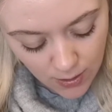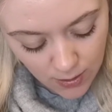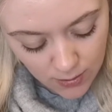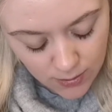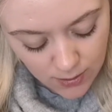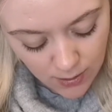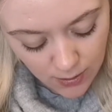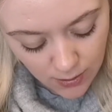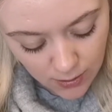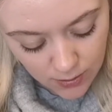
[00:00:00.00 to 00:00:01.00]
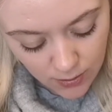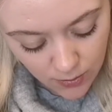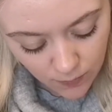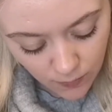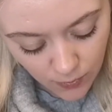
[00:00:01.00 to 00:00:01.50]
Turn and under on
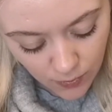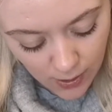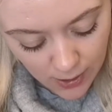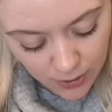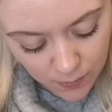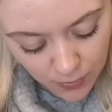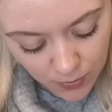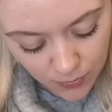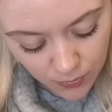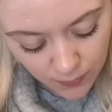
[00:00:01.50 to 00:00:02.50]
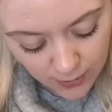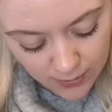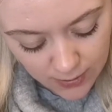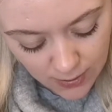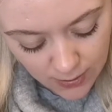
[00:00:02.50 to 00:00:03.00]
raw edge, pull thread to
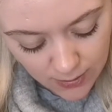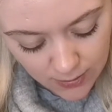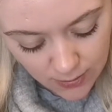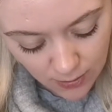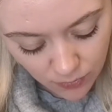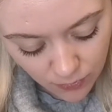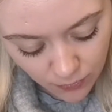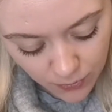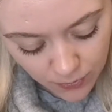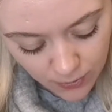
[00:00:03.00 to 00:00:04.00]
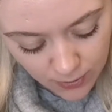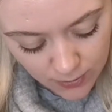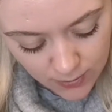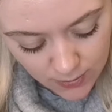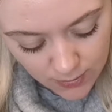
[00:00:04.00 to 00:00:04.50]
ease in fullness
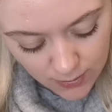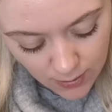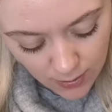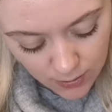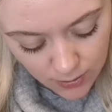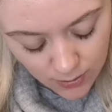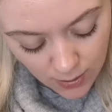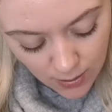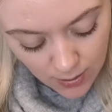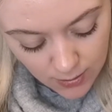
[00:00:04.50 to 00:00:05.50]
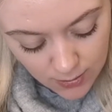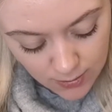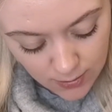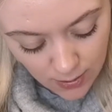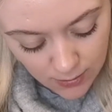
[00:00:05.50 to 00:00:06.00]
stitch.
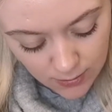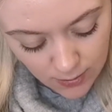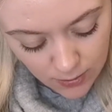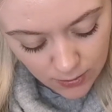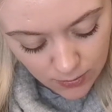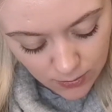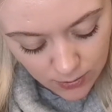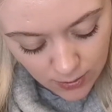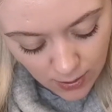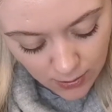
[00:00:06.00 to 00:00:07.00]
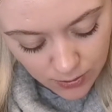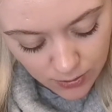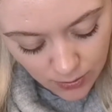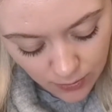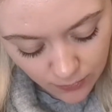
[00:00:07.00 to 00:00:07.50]
Stay stitch notched edge
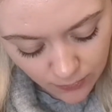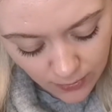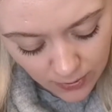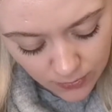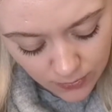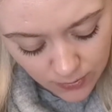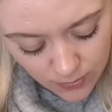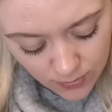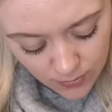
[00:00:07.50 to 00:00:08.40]
of flounce.